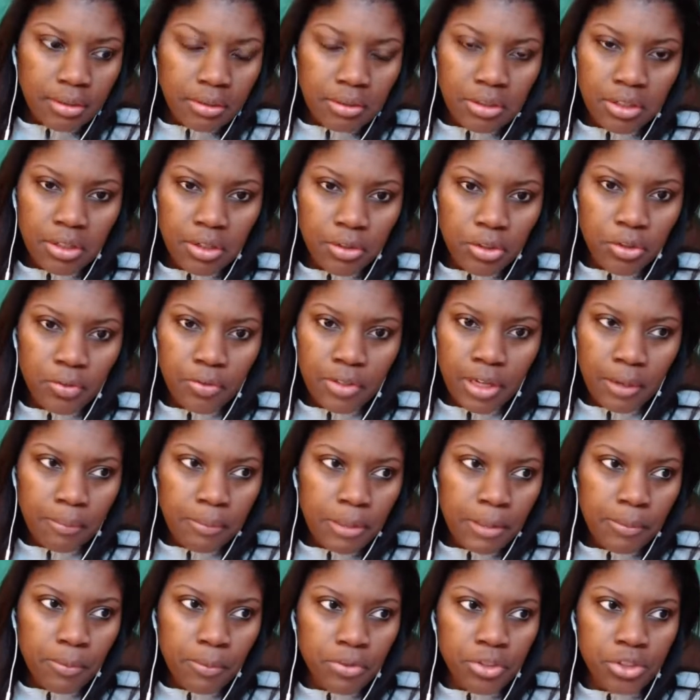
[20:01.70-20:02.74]
You've
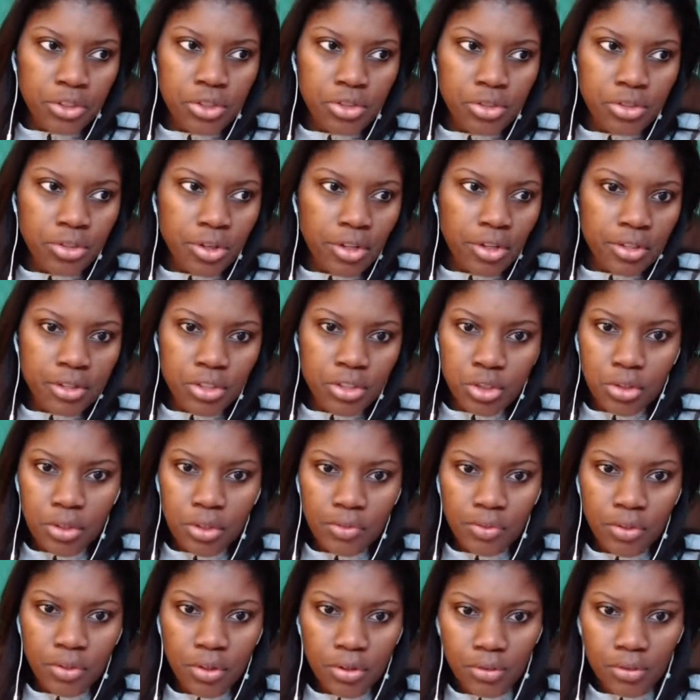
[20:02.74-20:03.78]
got stars that you
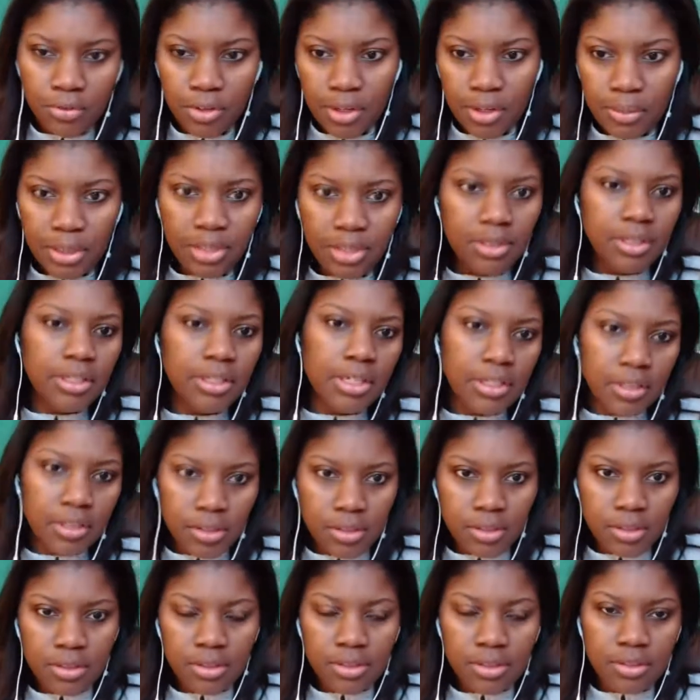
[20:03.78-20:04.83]
haven't heard from in
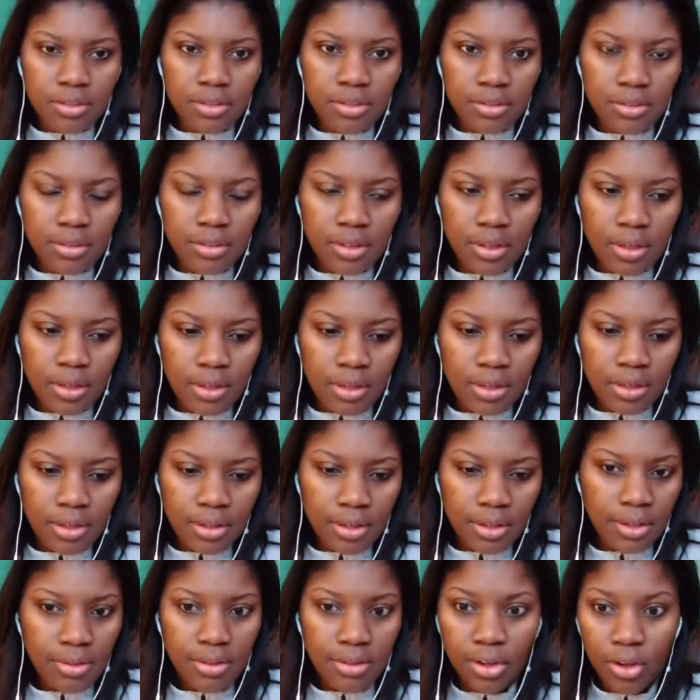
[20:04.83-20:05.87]
years.
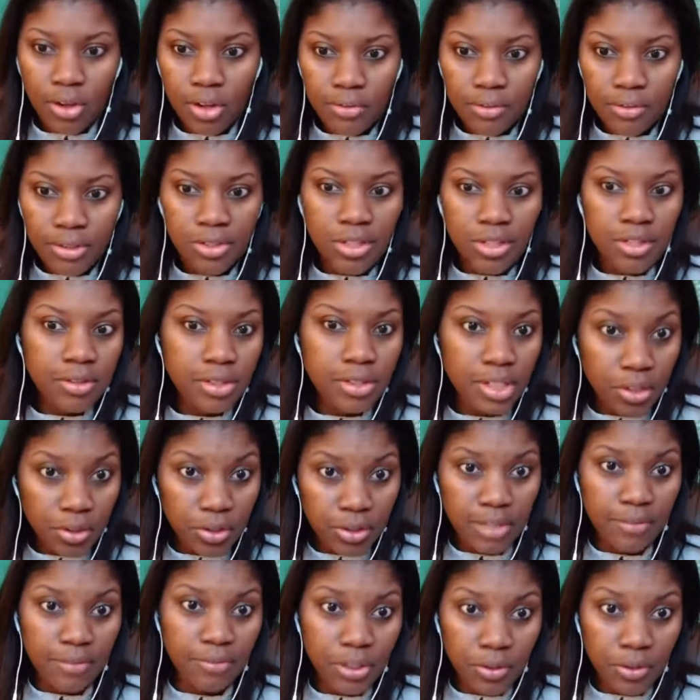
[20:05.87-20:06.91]
All of a sudden,
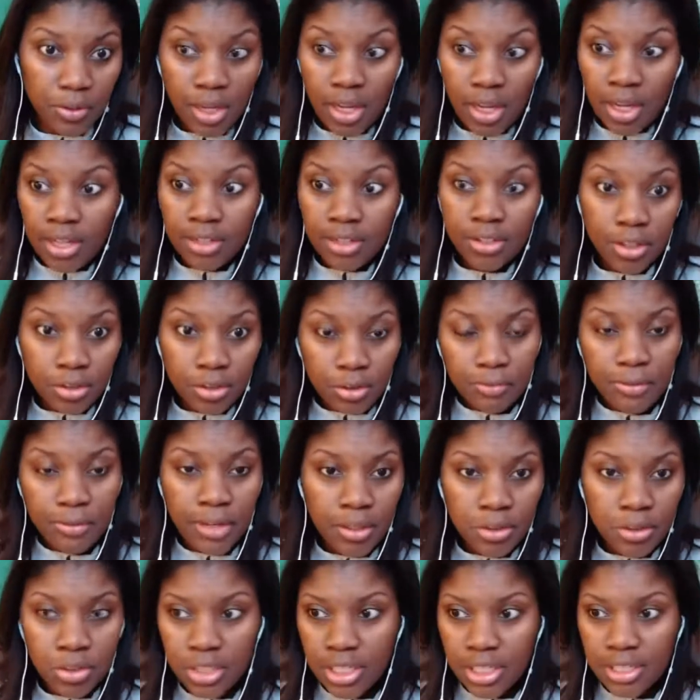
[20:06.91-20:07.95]
Dr.
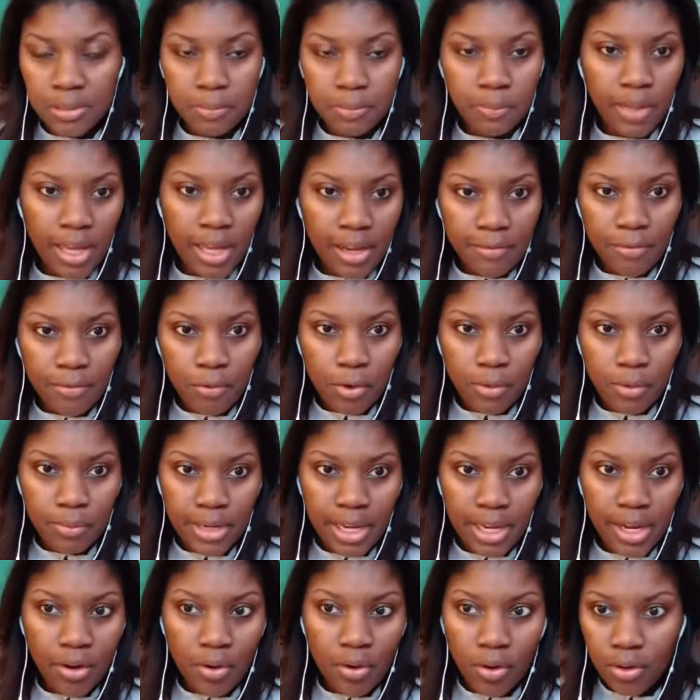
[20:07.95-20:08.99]
Fauci has a platform
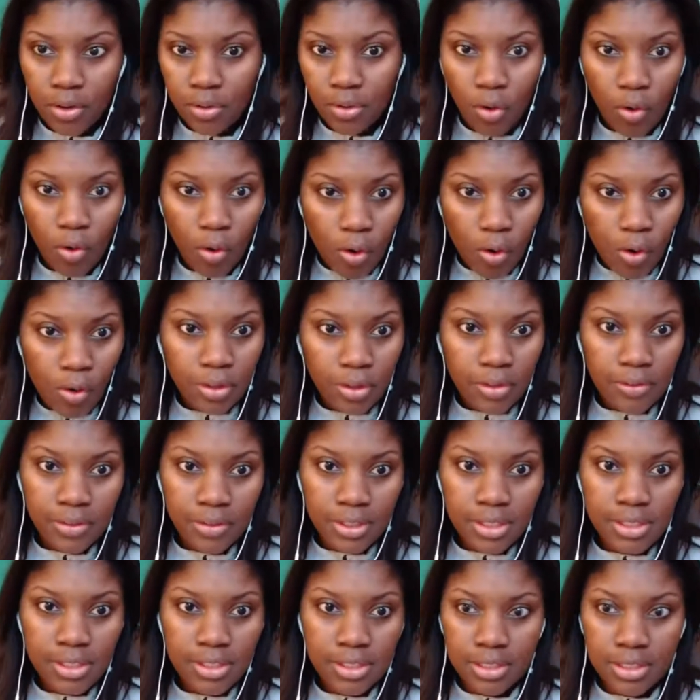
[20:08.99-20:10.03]
now on all of
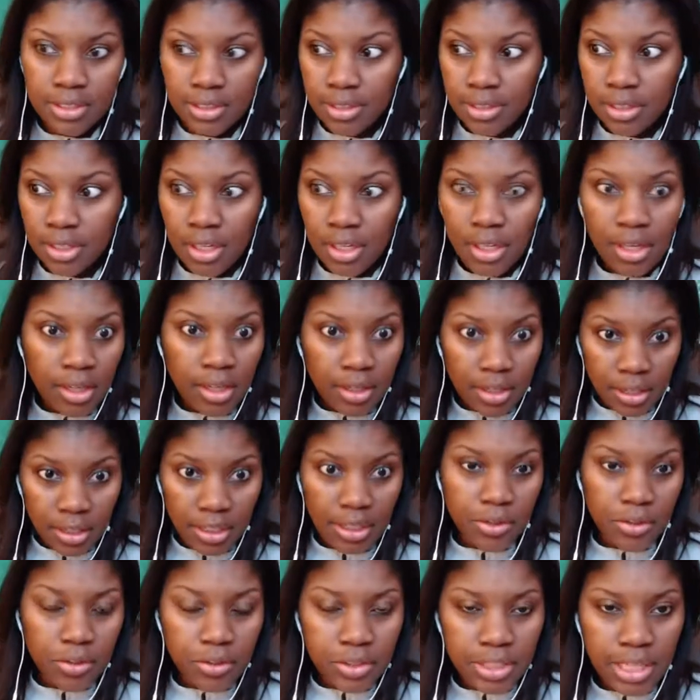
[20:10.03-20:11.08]
these
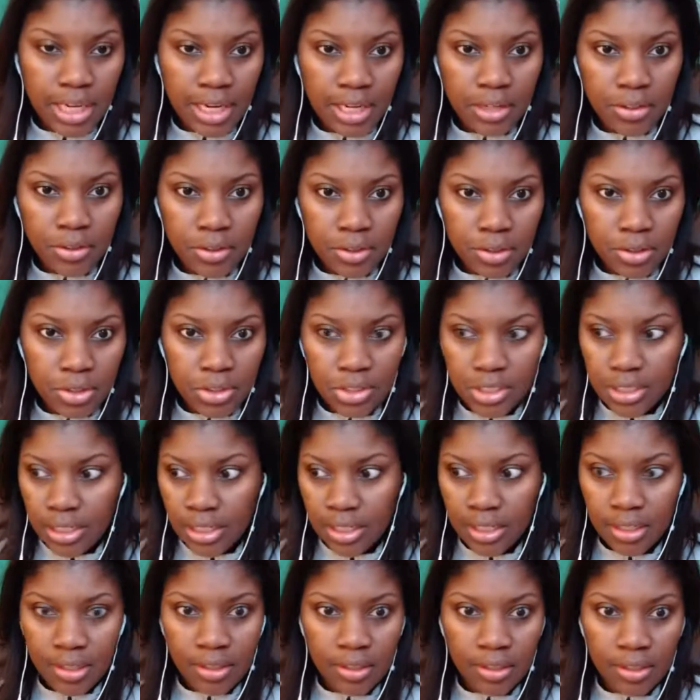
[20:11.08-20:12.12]
entertainers'
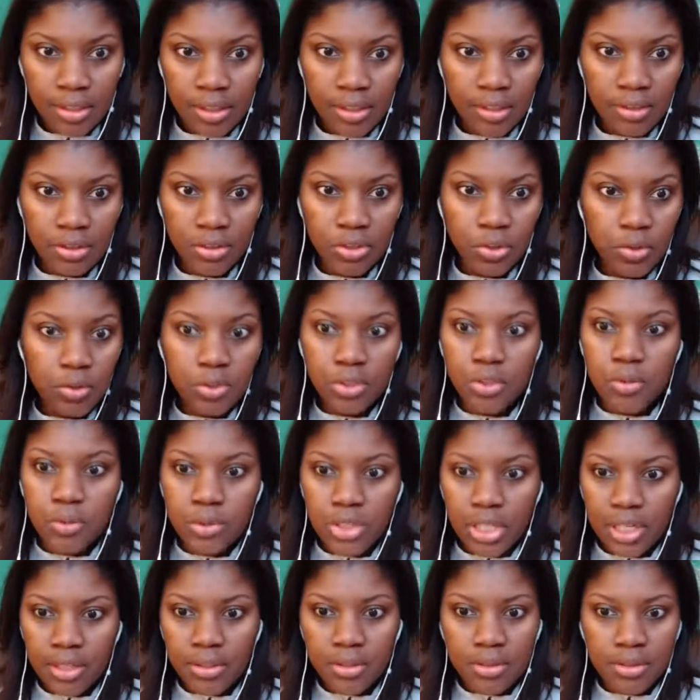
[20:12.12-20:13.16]
YouTube
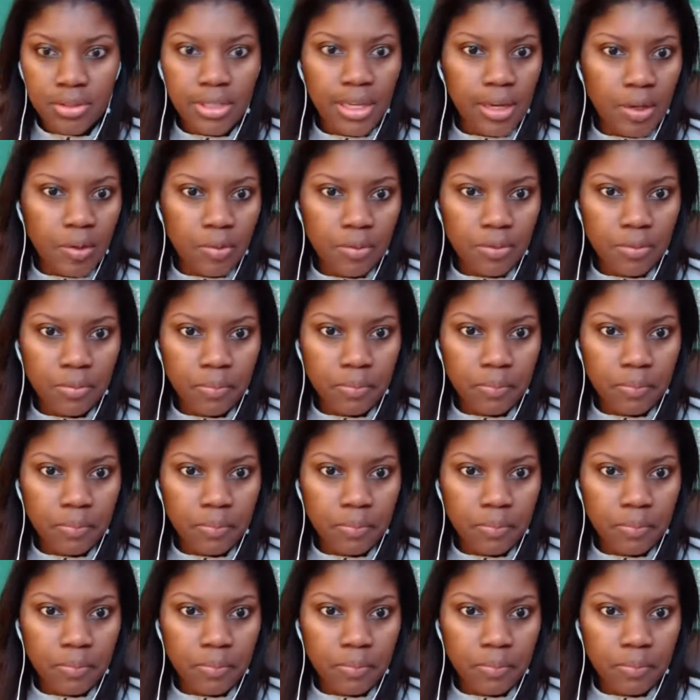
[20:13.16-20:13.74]
channels now.